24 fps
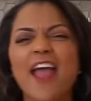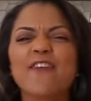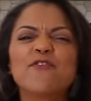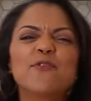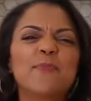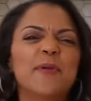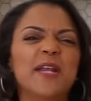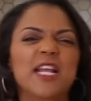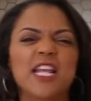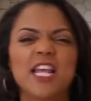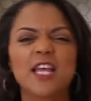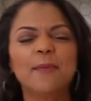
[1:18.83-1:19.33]

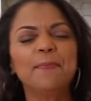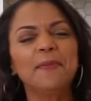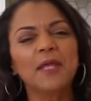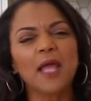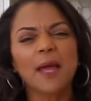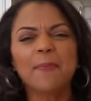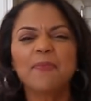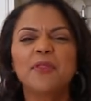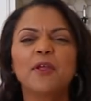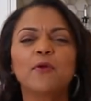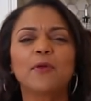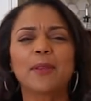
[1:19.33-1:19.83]
everybody hit me
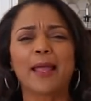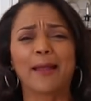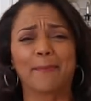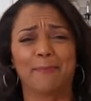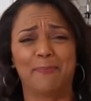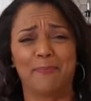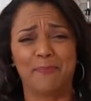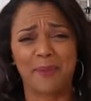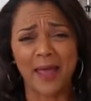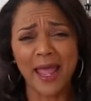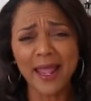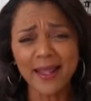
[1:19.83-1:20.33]
up, and they were
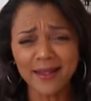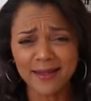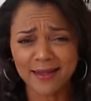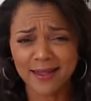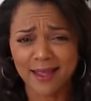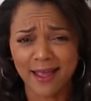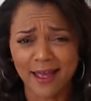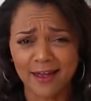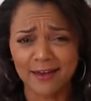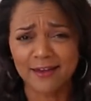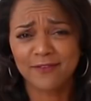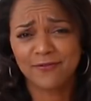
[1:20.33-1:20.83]
like, baked
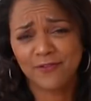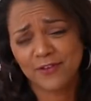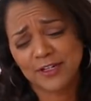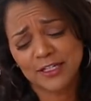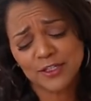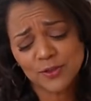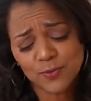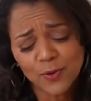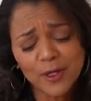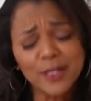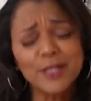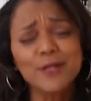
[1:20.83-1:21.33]

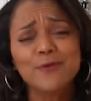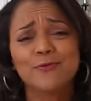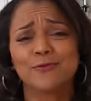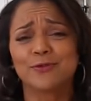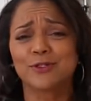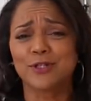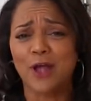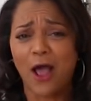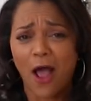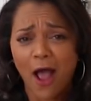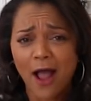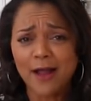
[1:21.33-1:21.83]
catfish? What are you
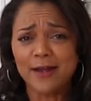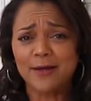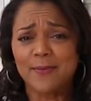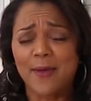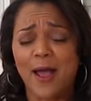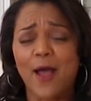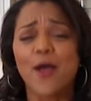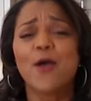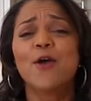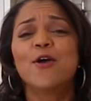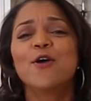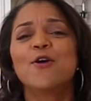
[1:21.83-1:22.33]
talking
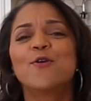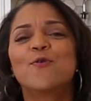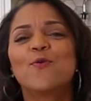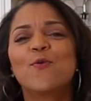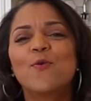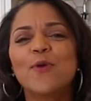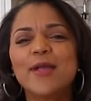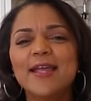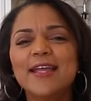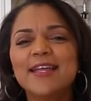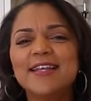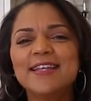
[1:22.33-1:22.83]
about?
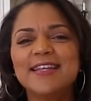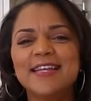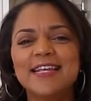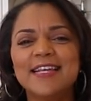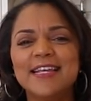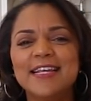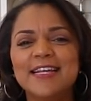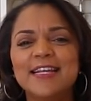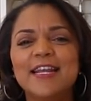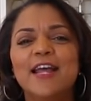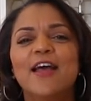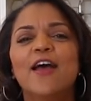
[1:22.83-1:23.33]
We
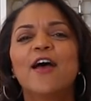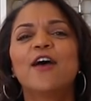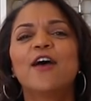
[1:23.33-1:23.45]
need